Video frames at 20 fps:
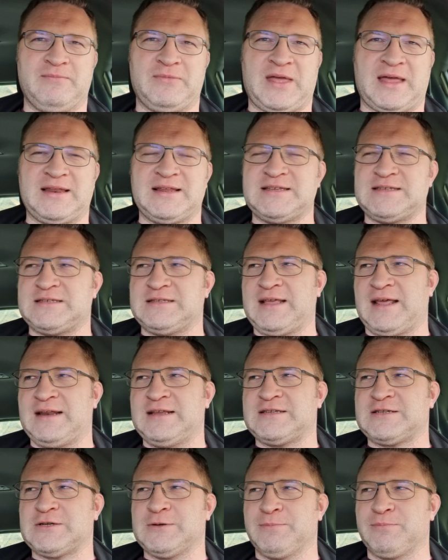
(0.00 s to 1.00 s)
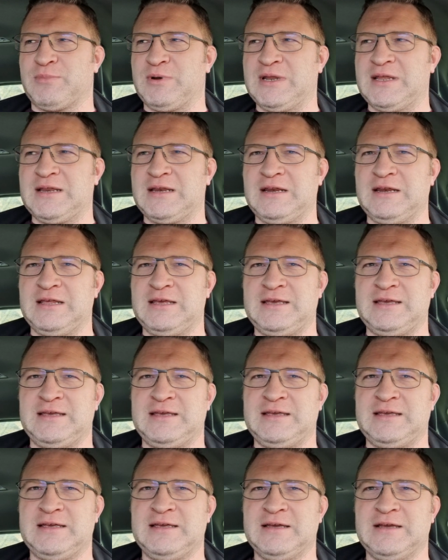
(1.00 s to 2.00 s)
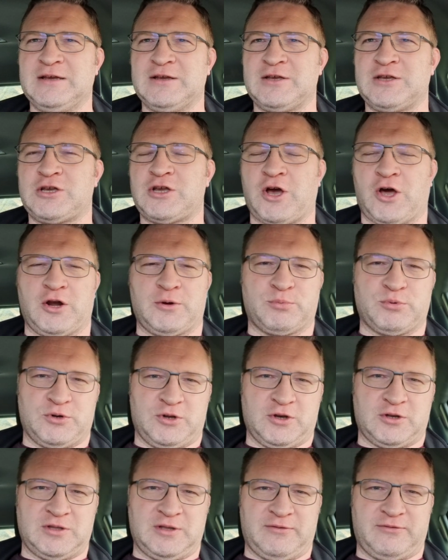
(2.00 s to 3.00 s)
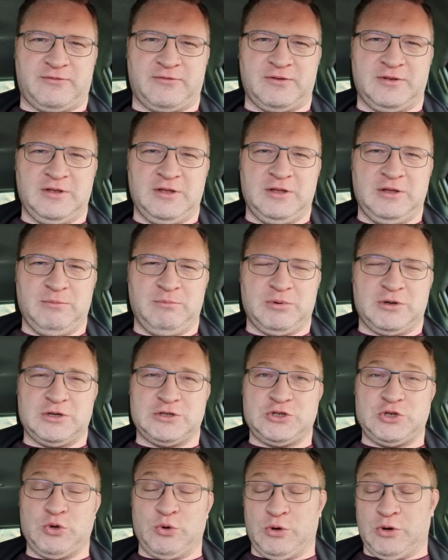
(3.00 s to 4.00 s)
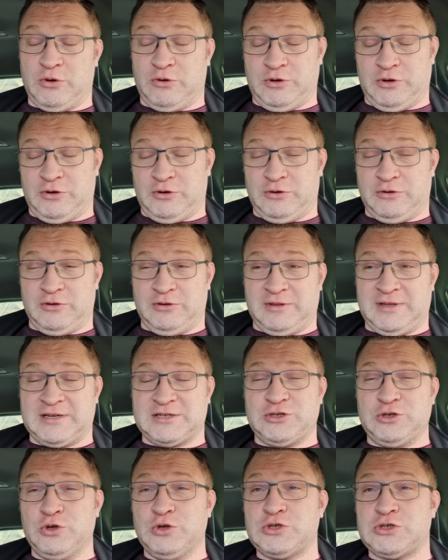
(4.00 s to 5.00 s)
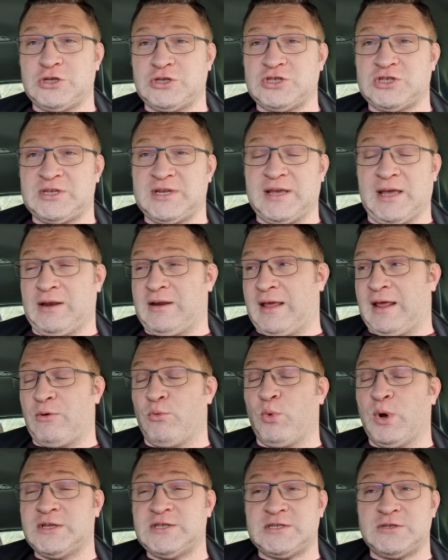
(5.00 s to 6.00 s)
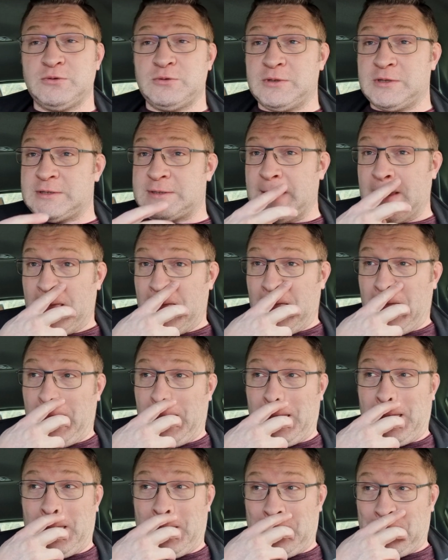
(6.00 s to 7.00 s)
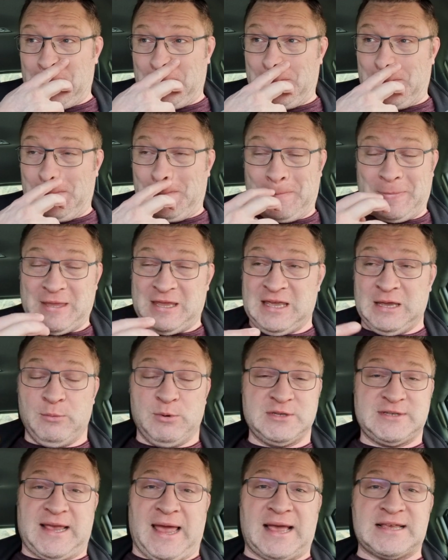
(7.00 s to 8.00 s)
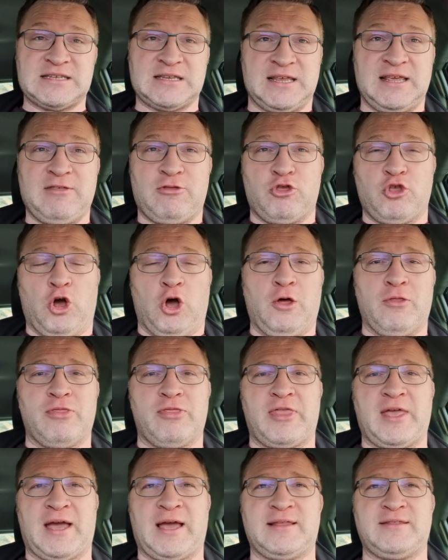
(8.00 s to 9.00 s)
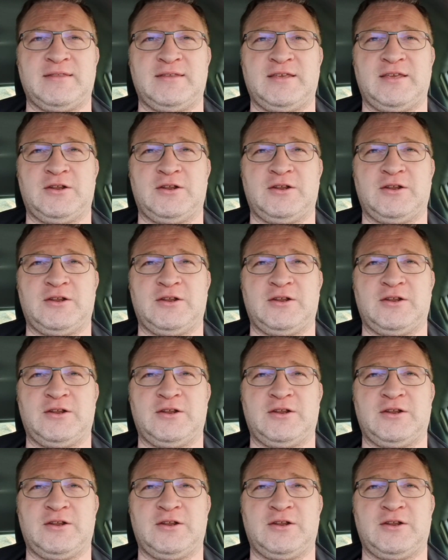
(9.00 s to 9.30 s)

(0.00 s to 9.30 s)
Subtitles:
That is completely counterproductive, because there's no such thing. And one student, he once asked, he thought that,